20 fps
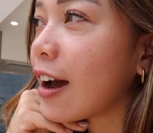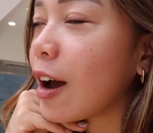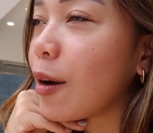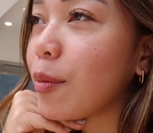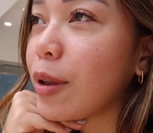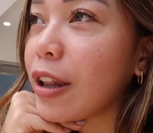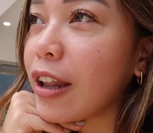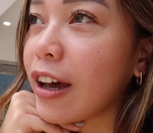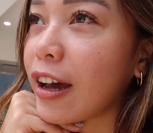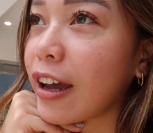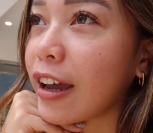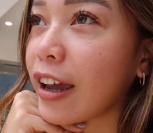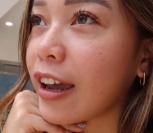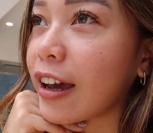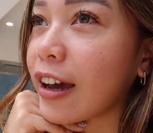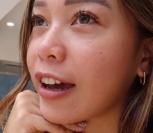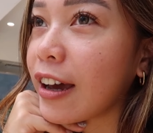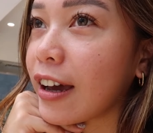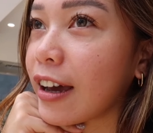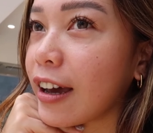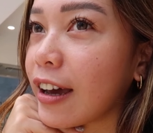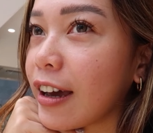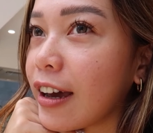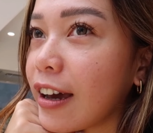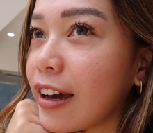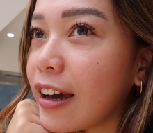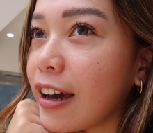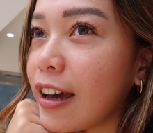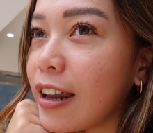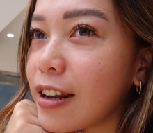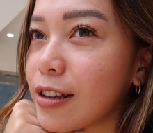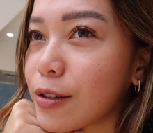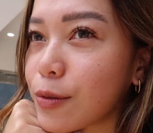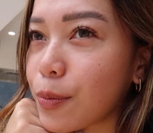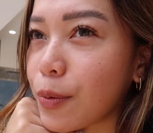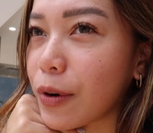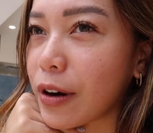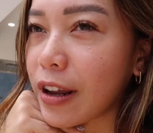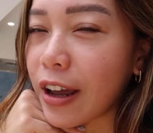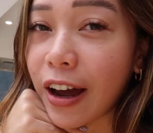I mean, like, it is
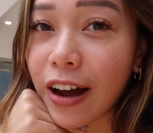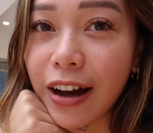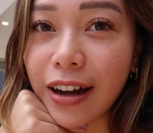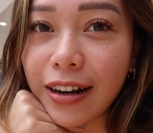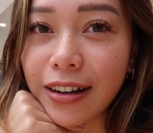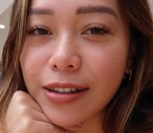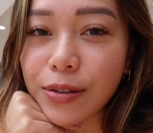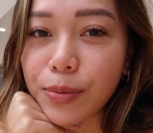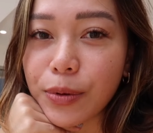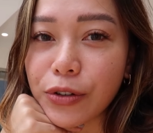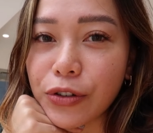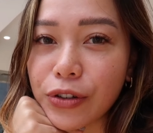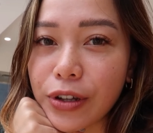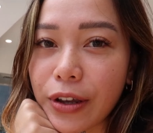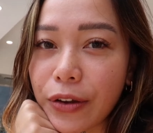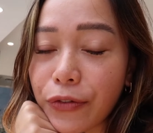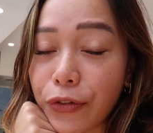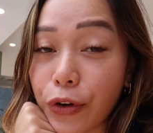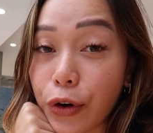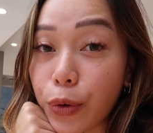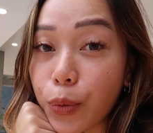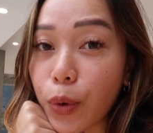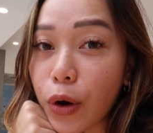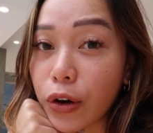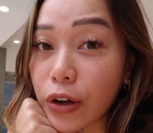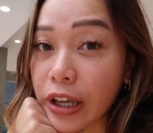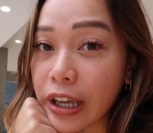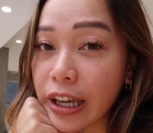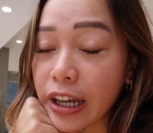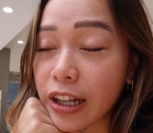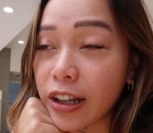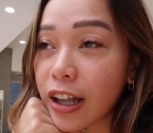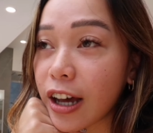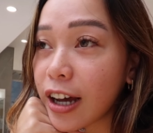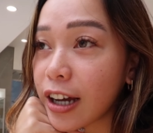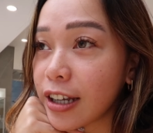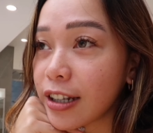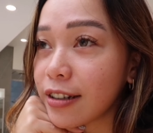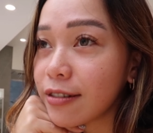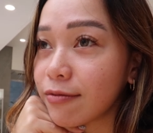pretty hot, especially if you're walking a
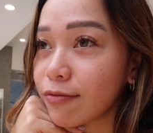lot,